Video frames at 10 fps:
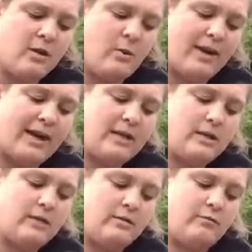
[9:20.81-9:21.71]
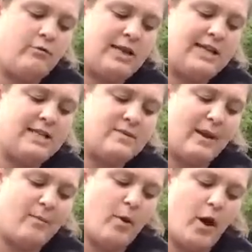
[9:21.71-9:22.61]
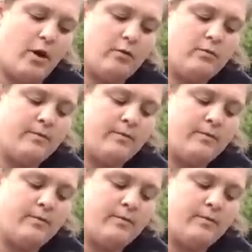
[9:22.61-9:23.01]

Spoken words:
when I release my bow.